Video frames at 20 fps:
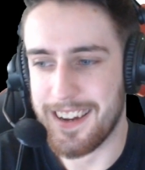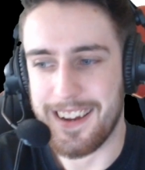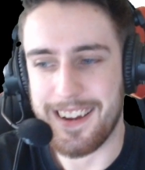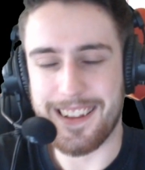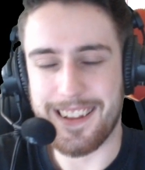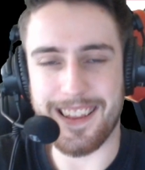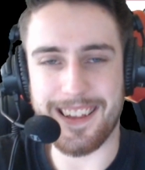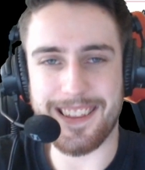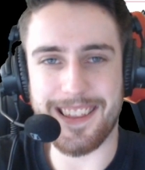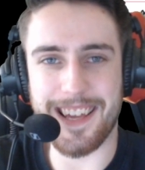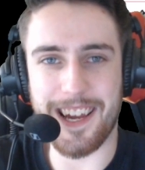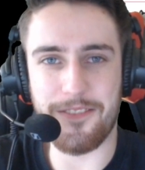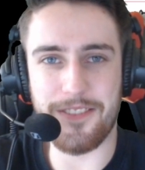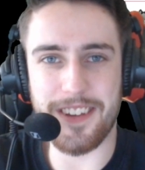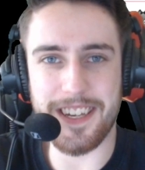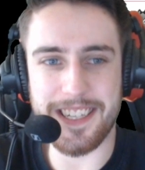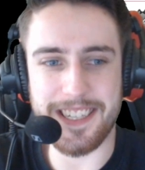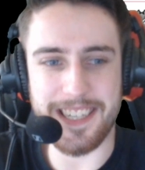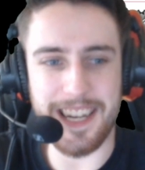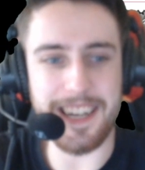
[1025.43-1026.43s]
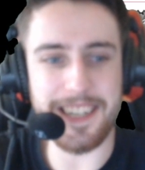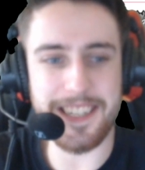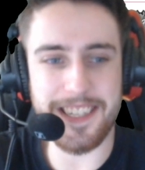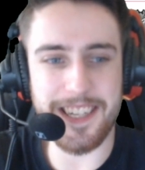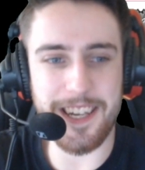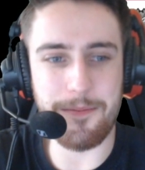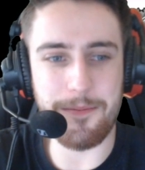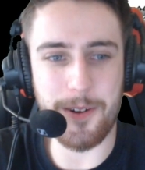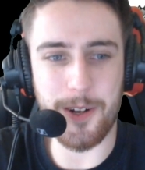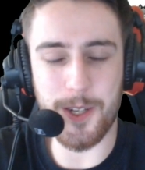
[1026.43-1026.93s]
Like, they have the exact
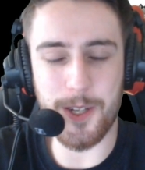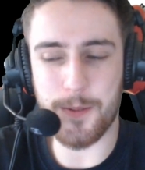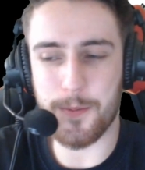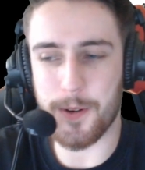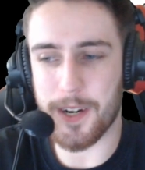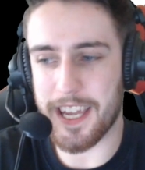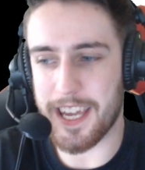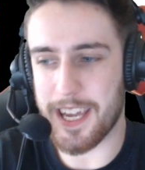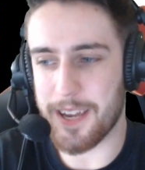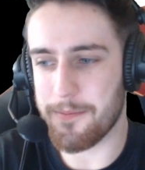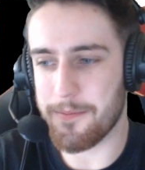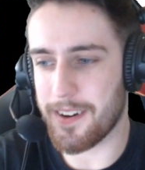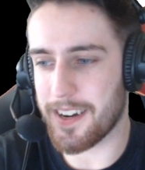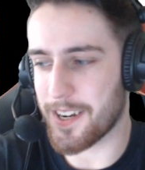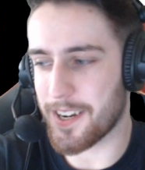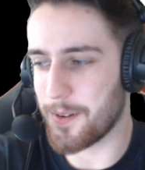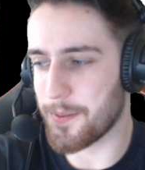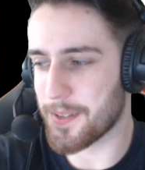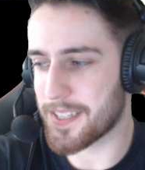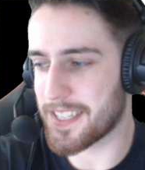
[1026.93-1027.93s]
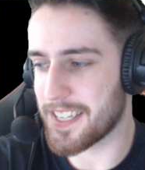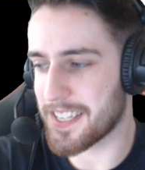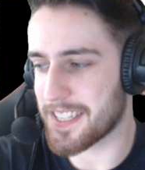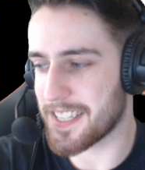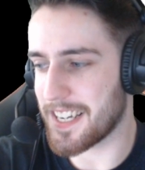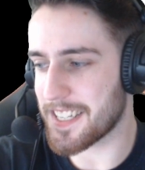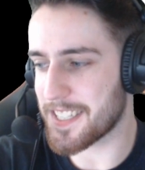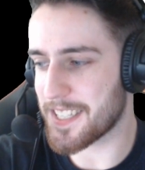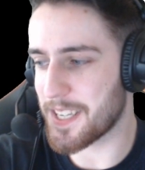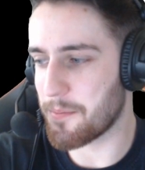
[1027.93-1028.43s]
same goals per game and almost the
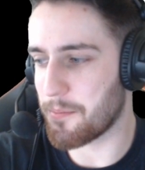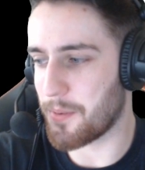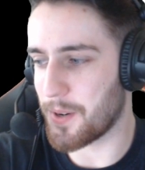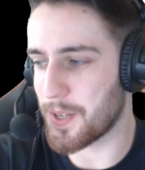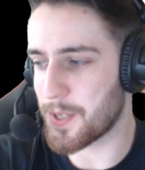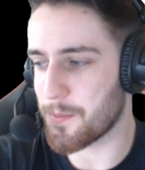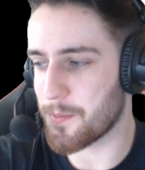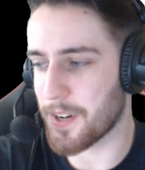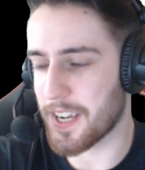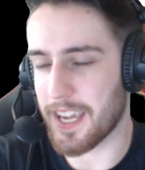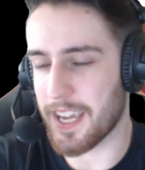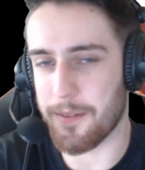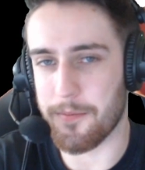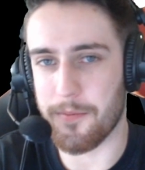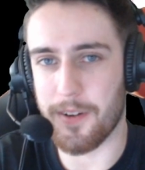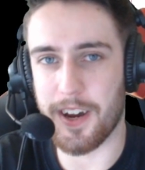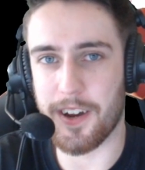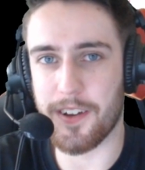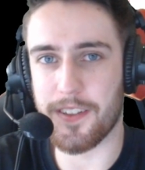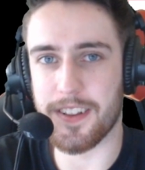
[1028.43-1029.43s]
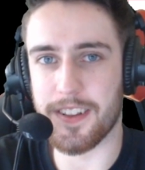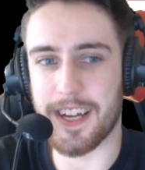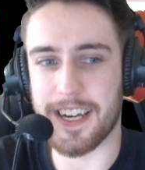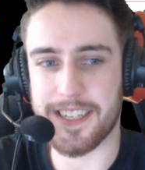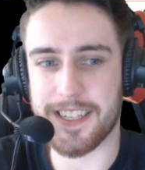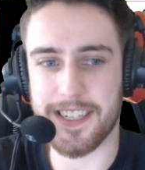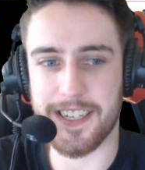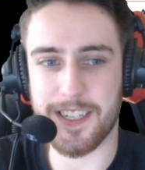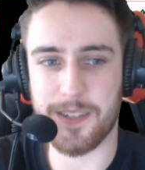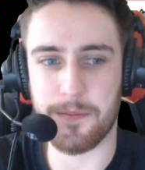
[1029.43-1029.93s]
exact same points per game out of the
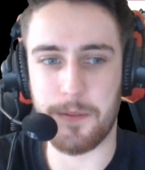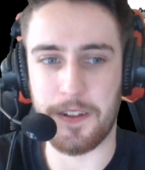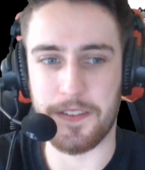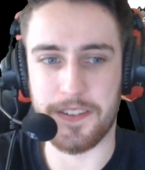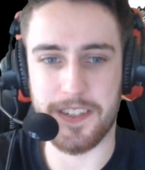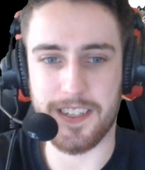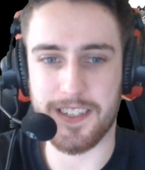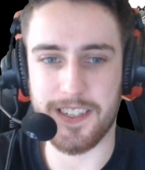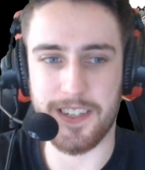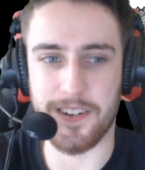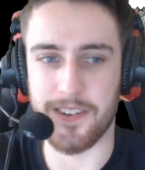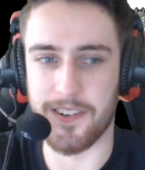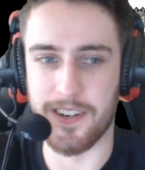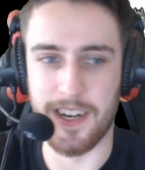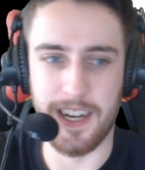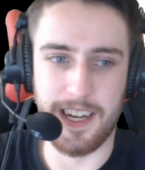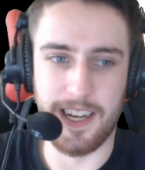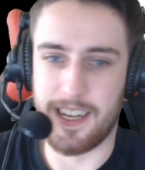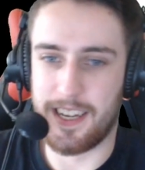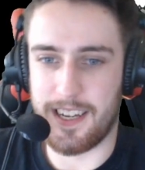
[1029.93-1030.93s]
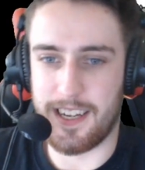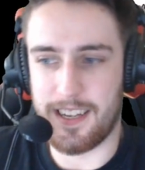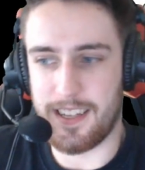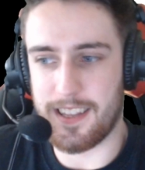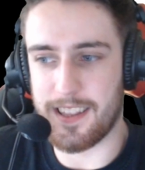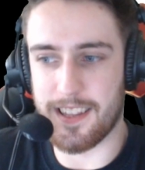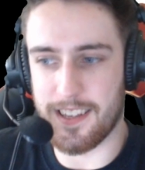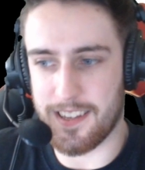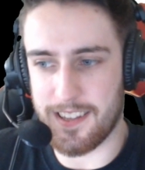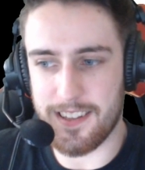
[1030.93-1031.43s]
last 6 months. So
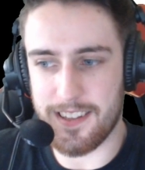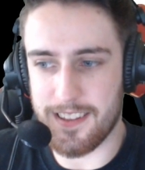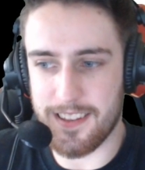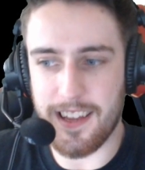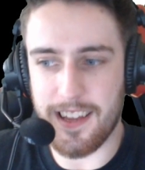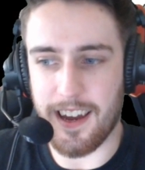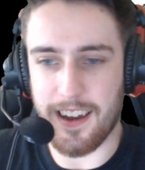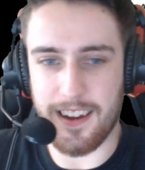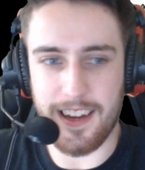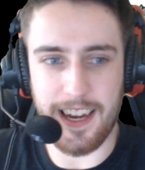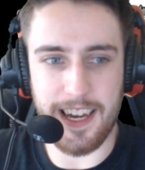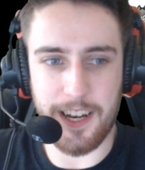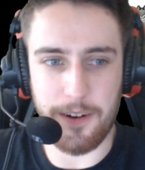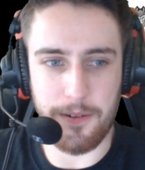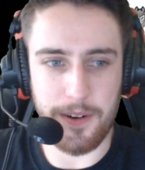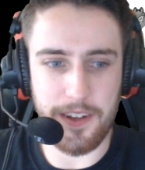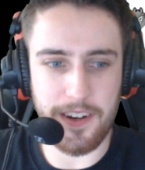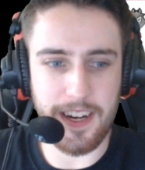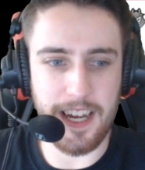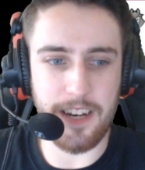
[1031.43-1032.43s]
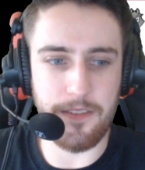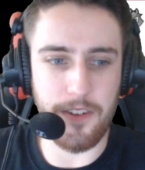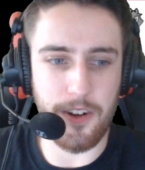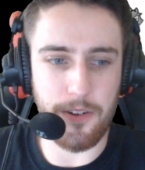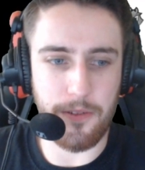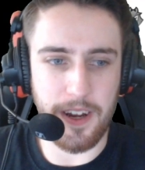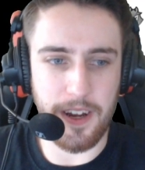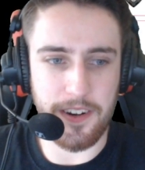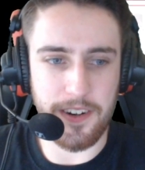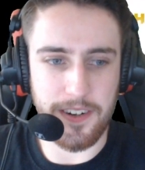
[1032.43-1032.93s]
yeah, anyway, they're kind of
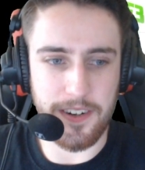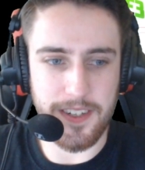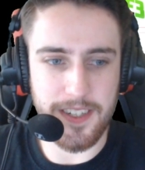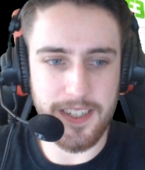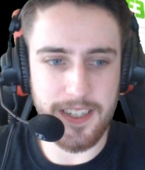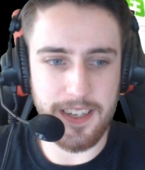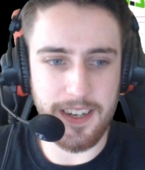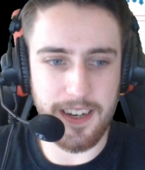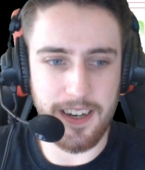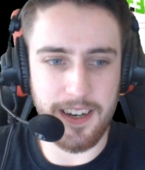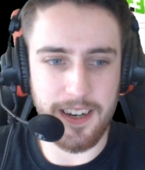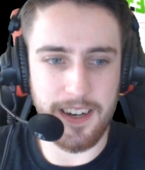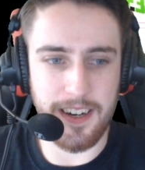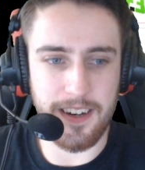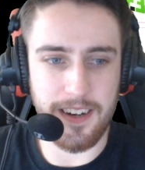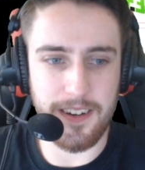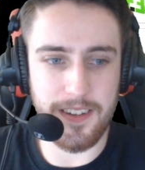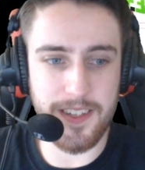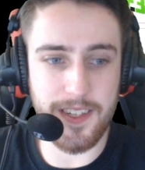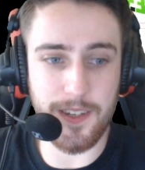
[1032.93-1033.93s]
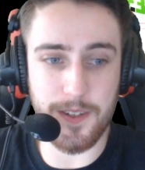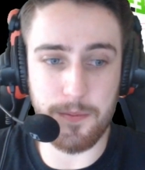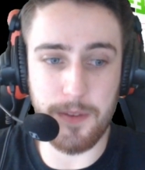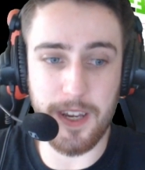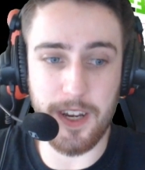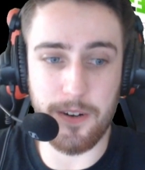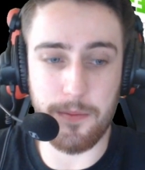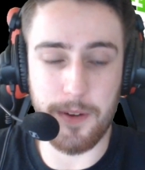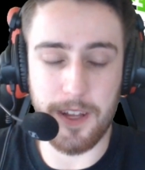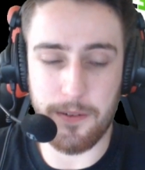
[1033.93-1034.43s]
all-rounders. So is
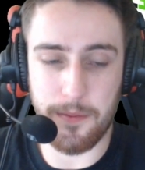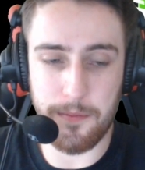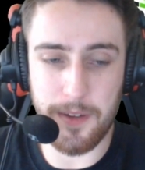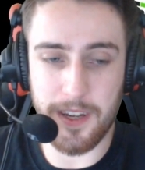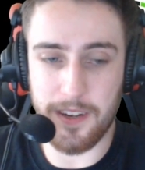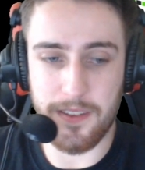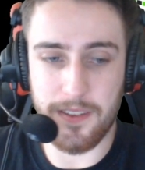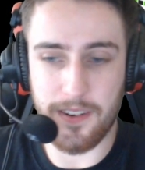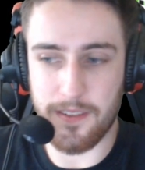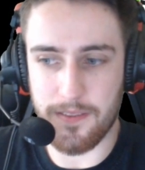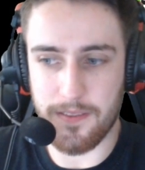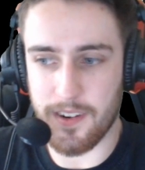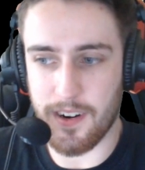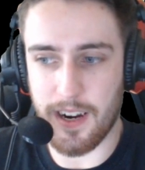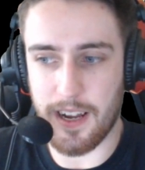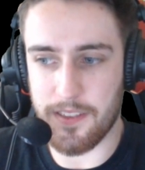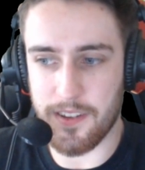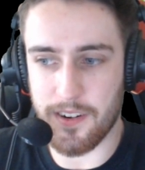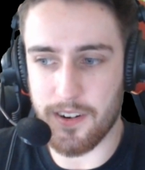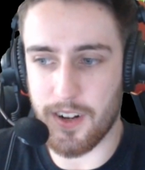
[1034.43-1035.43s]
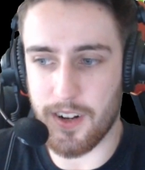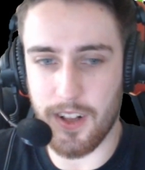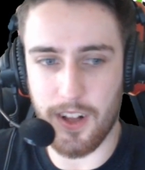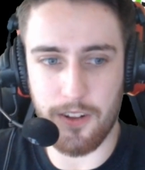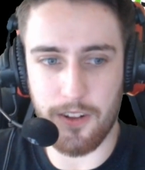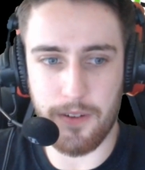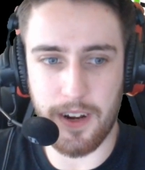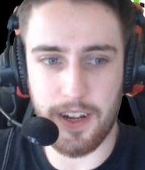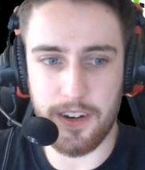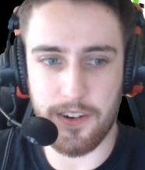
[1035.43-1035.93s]
Miho, by the way. Miho, they're all
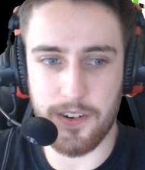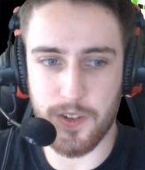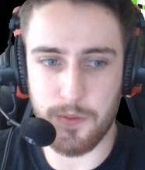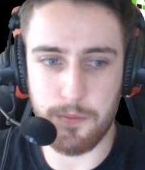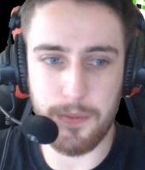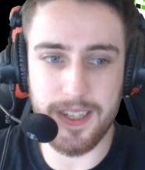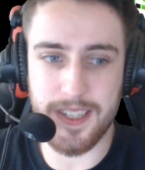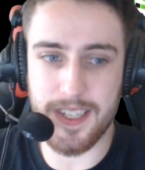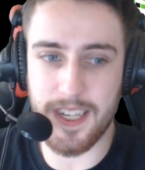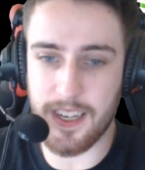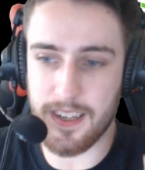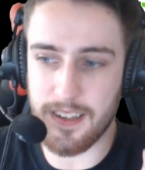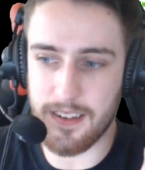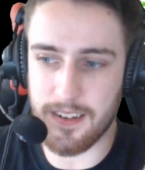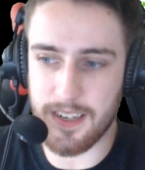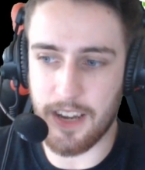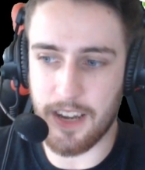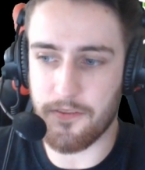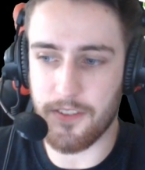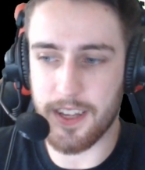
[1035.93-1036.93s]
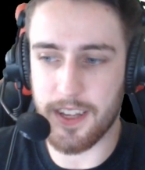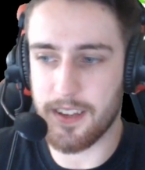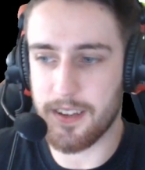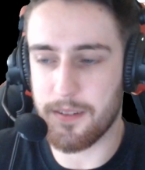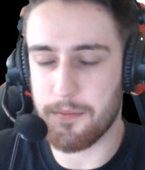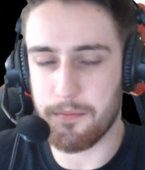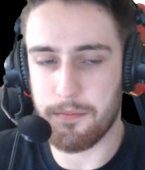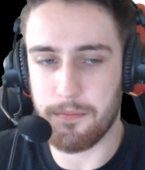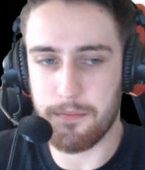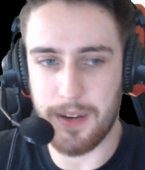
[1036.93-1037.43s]
all-rounders. Mystic,
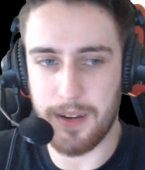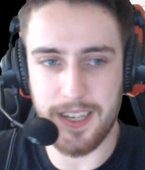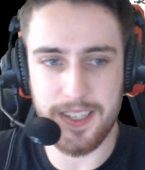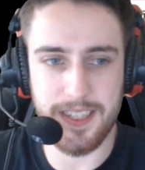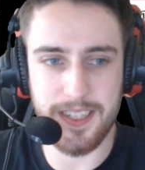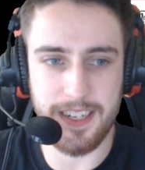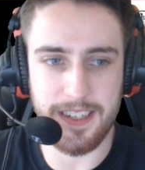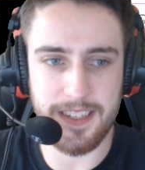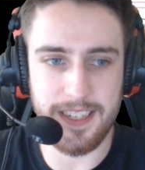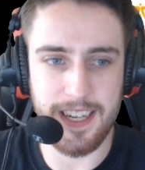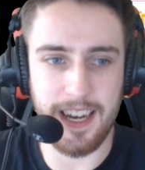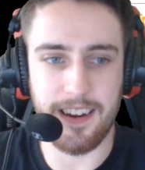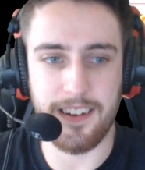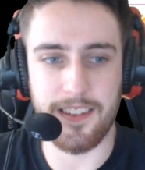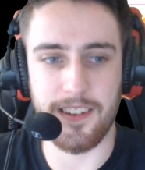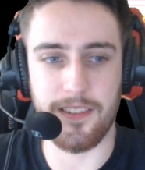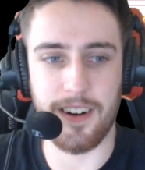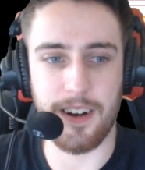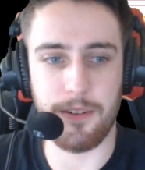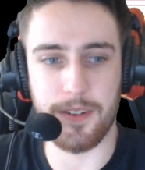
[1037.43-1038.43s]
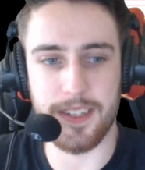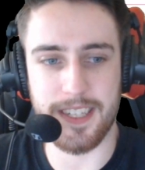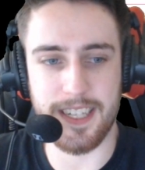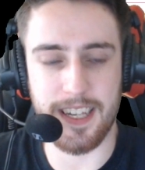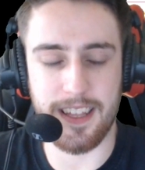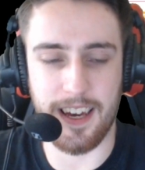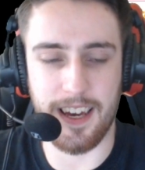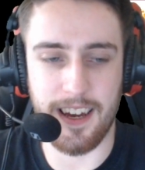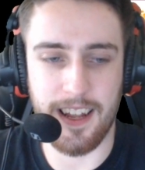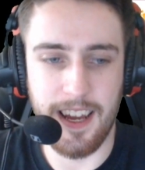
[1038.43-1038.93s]
definitely best in attack though, I will
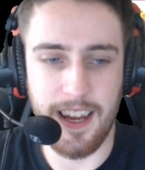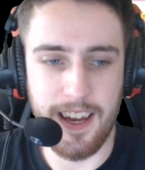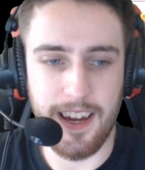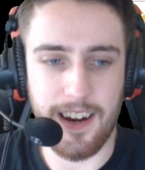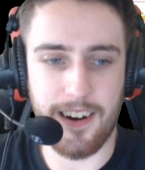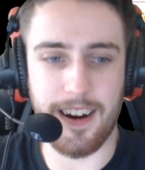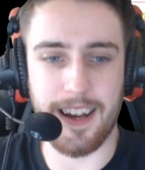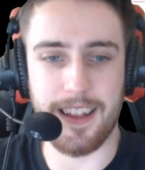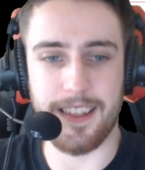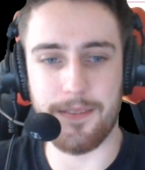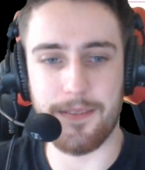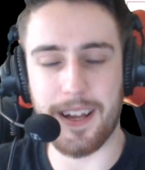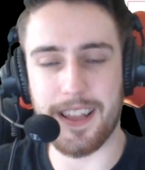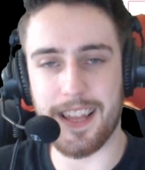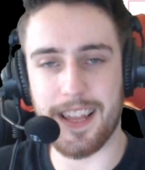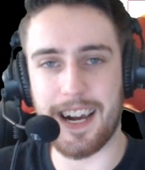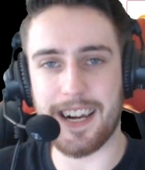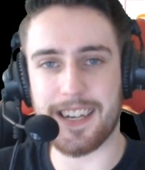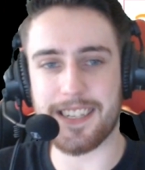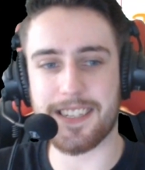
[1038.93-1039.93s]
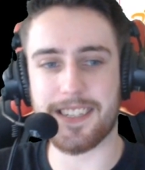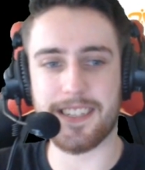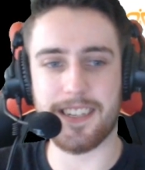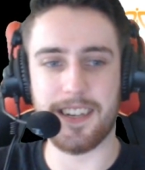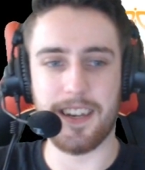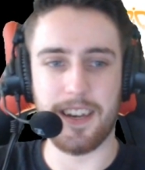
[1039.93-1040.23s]
say that. Alright, my last